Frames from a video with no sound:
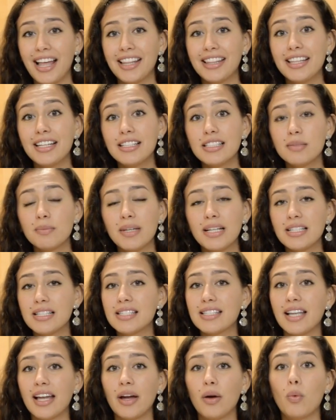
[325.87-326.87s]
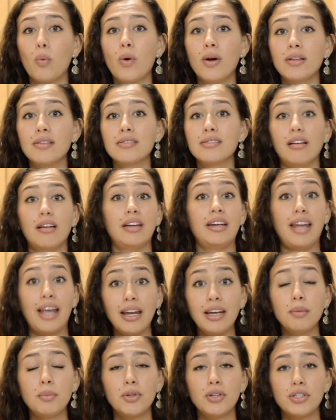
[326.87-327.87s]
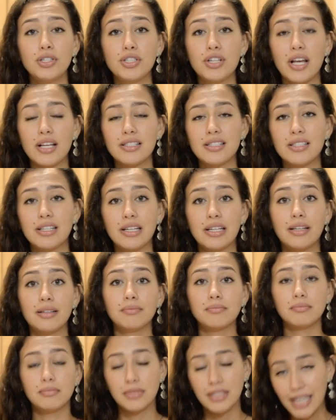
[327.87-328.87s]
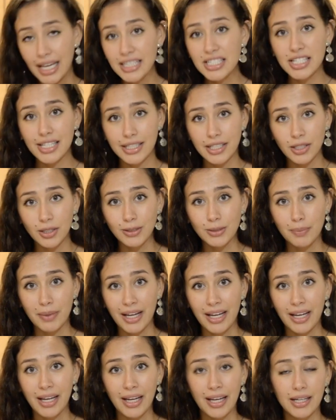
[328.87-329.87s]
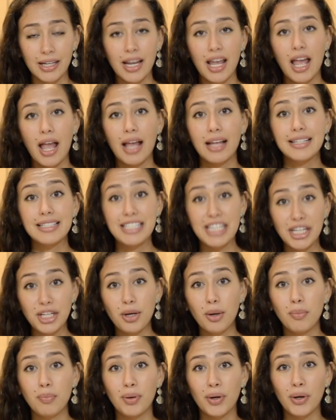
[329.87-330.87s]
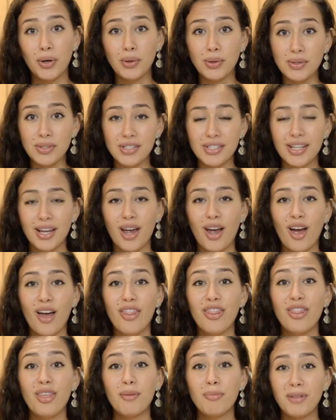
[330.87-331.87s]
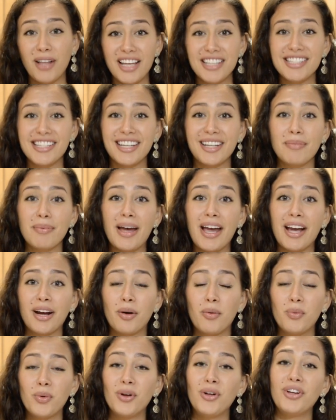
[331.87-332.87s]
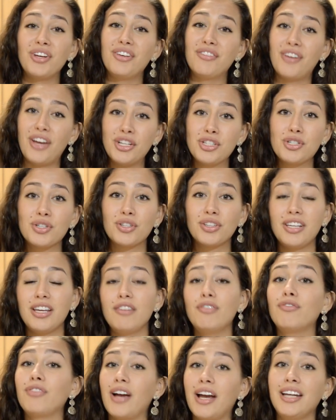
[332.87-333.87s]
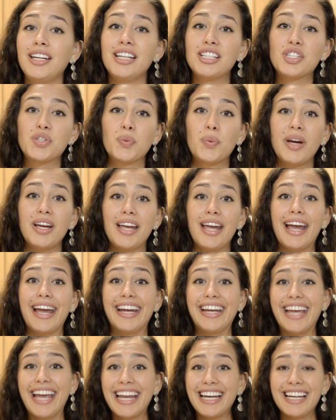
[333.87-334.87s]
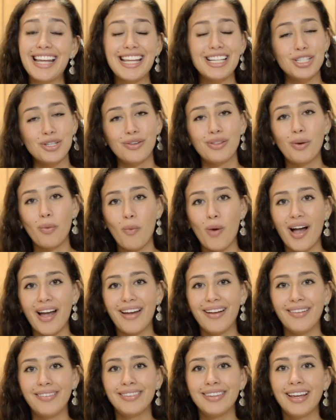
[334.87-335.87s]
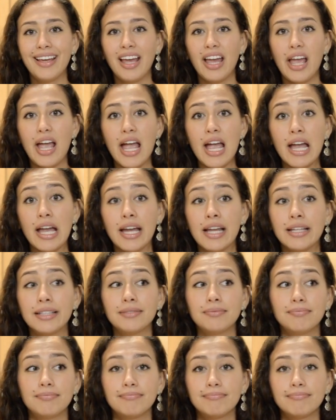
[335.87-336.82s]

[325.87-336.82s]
This means that once an animal ingested gets killed by it, decomposed, the plastic bag will eventually find its way again into the wild and